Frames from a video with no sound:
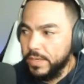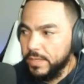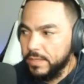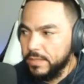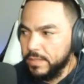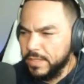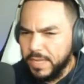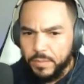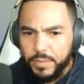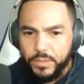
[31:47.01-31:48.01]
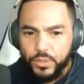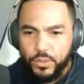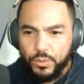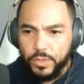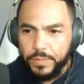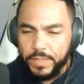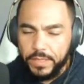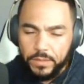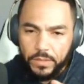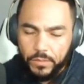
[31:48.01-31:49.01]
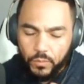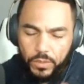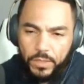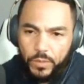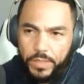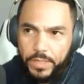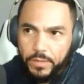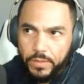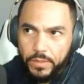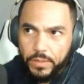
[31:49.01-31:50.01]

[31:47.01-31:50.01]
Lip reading: is kind of be too cryptic, because really